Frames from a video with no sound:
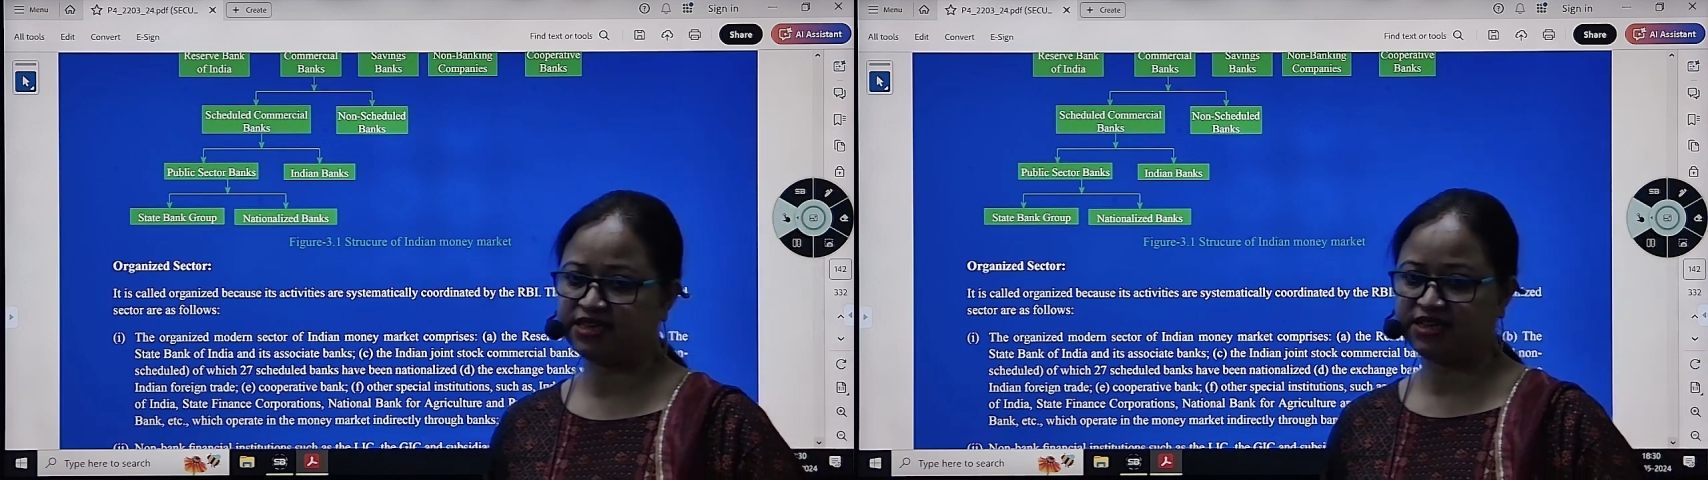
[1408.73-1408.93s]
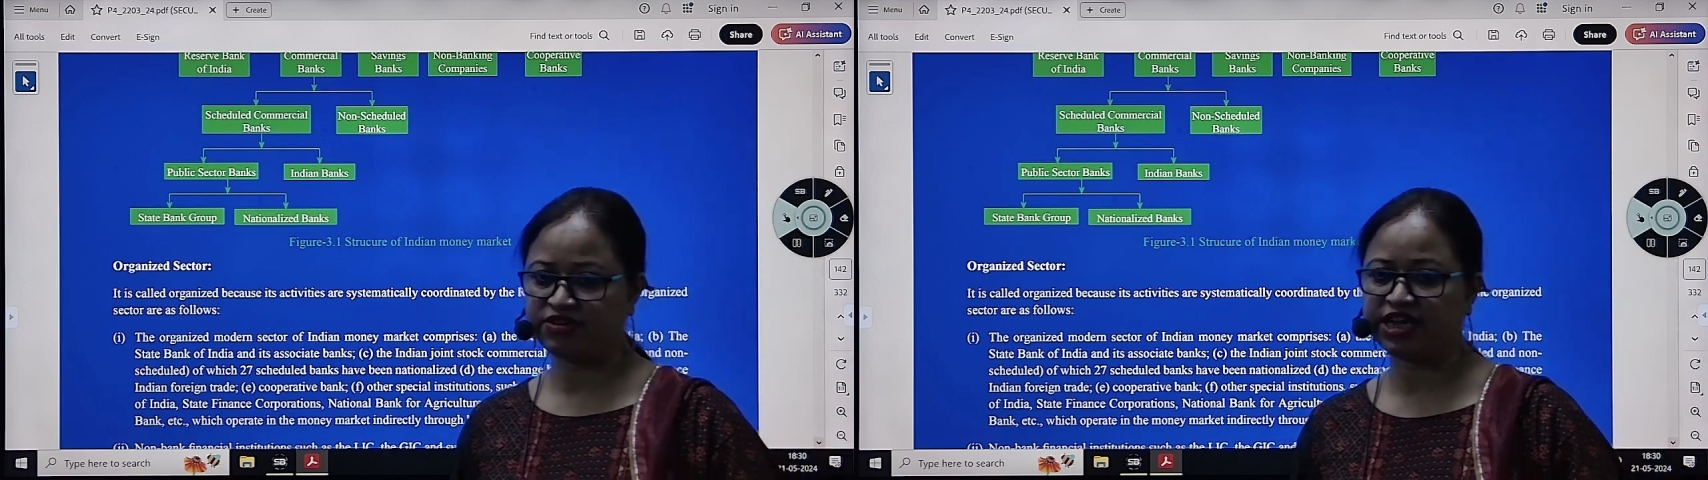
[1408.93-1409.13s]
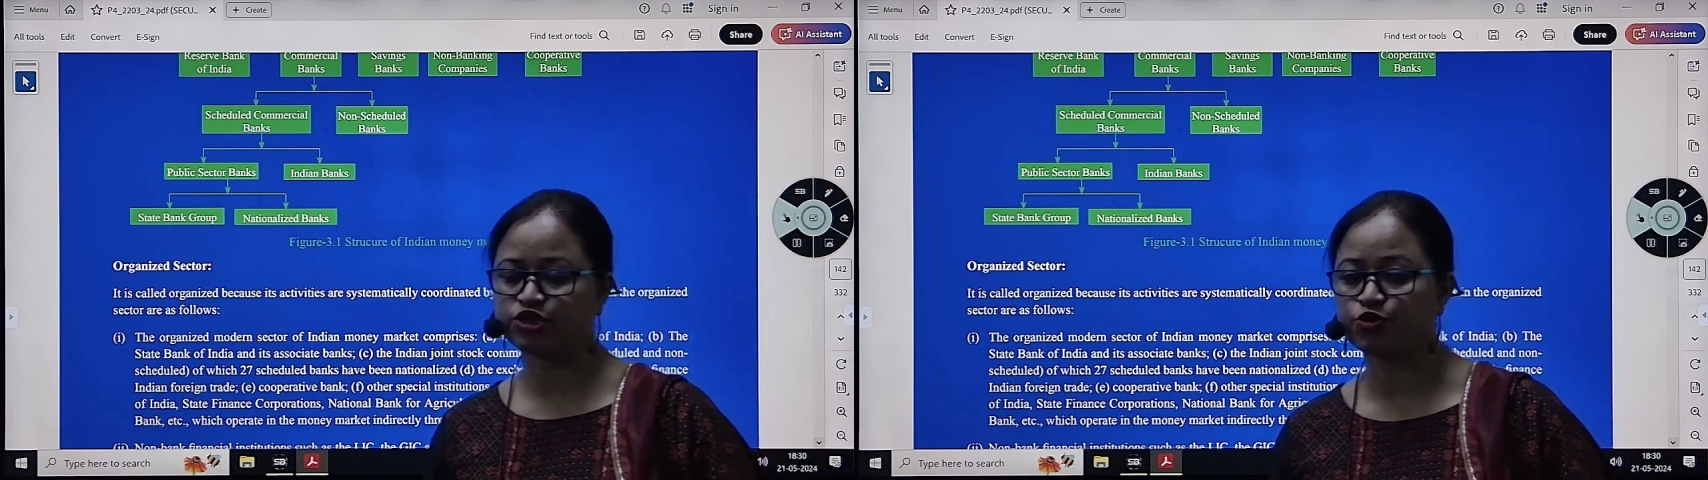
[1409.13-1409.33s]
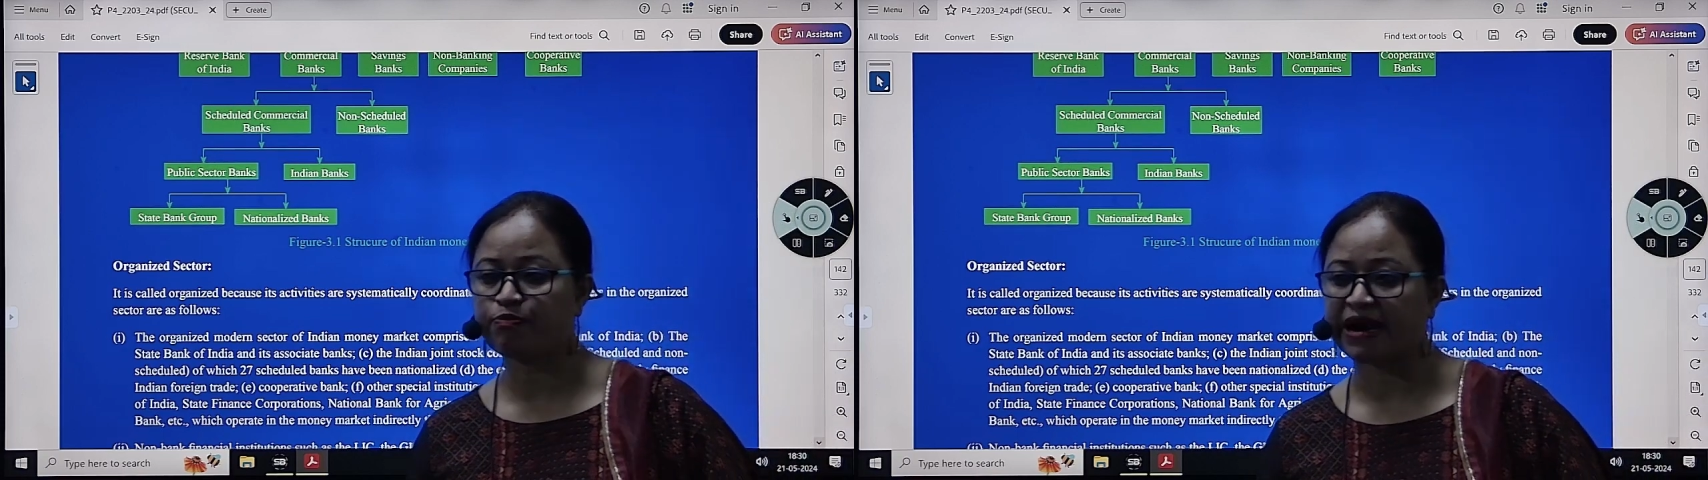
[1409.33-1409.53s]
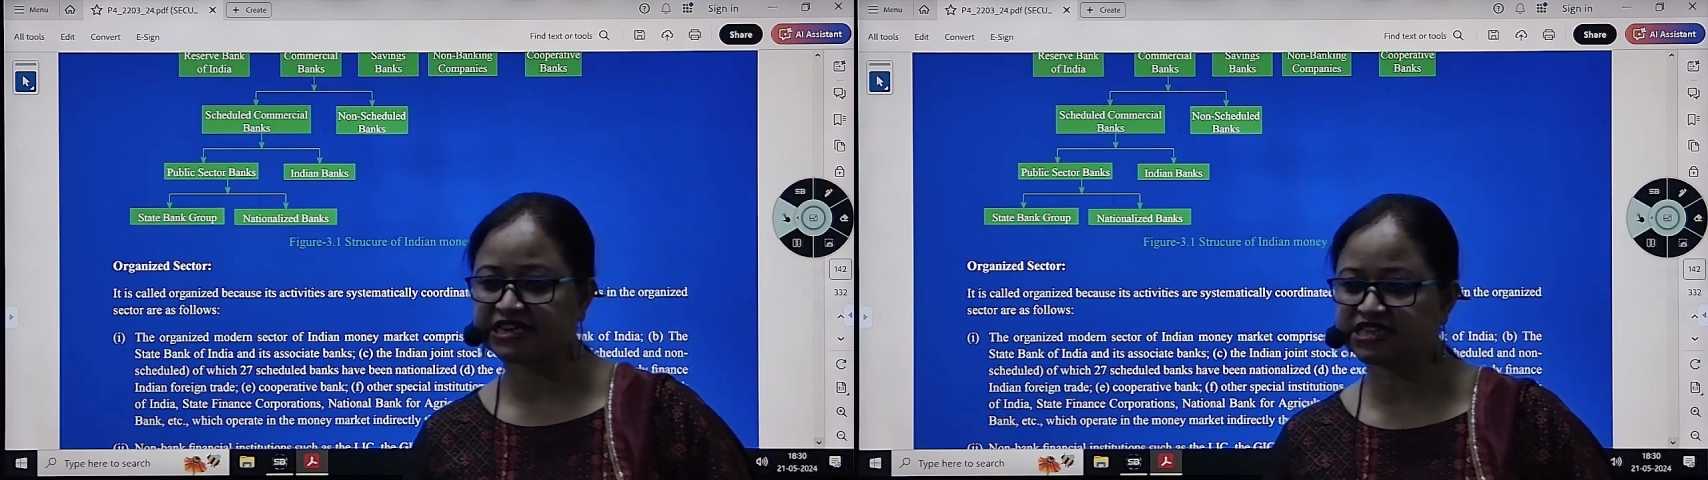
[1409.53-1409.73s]
Okay, so
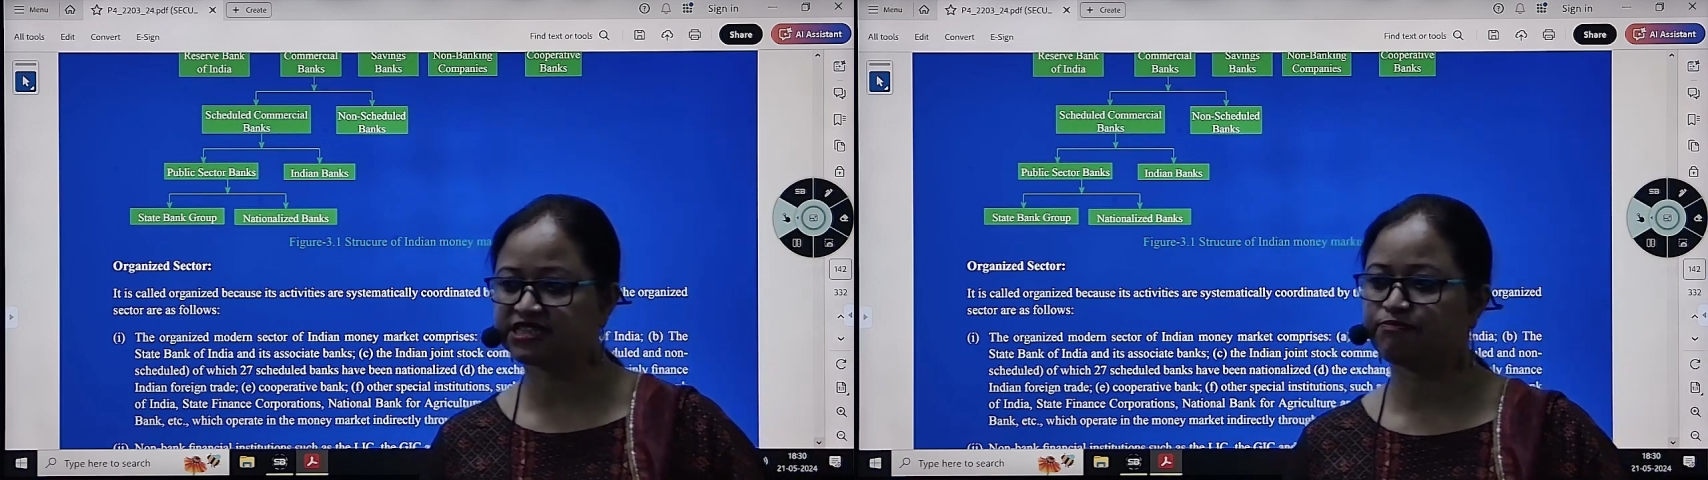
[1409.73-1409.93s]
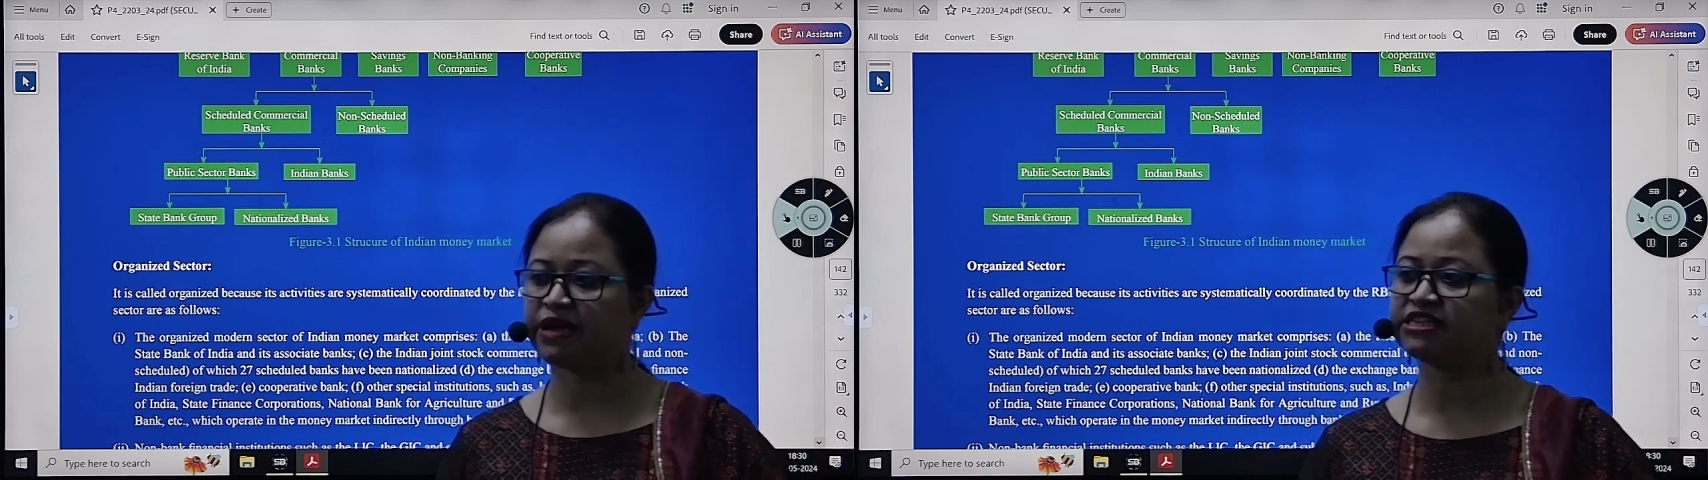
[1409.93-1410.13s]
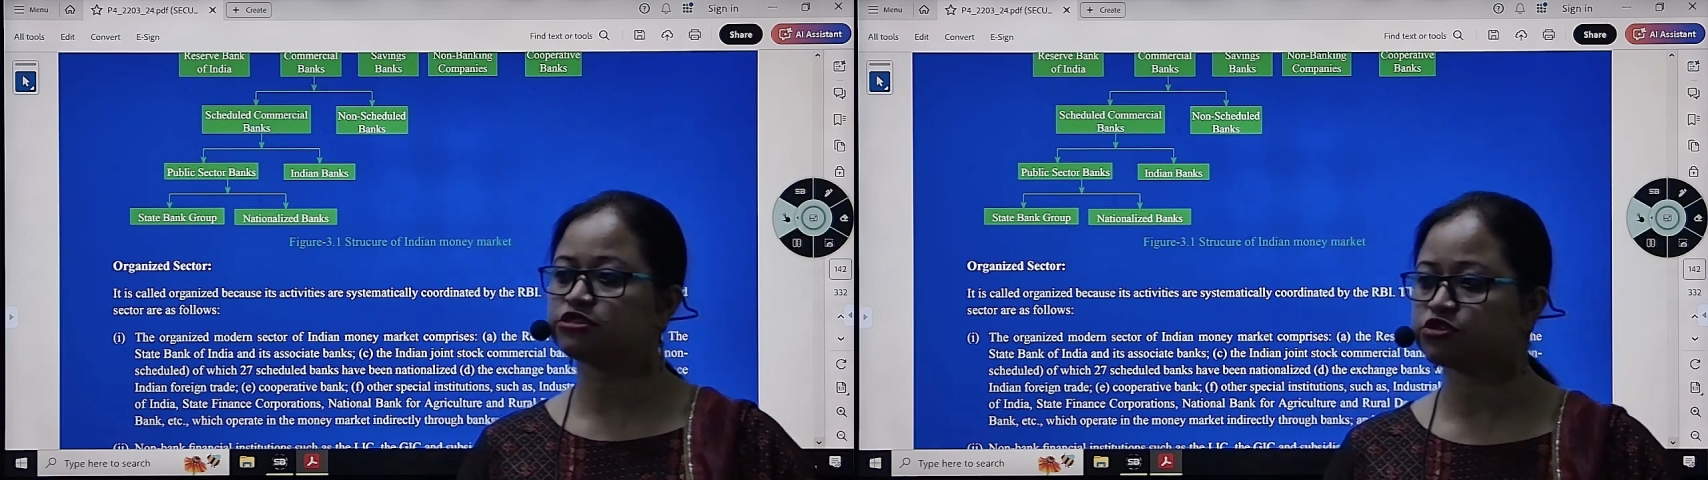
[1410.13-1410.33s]
participants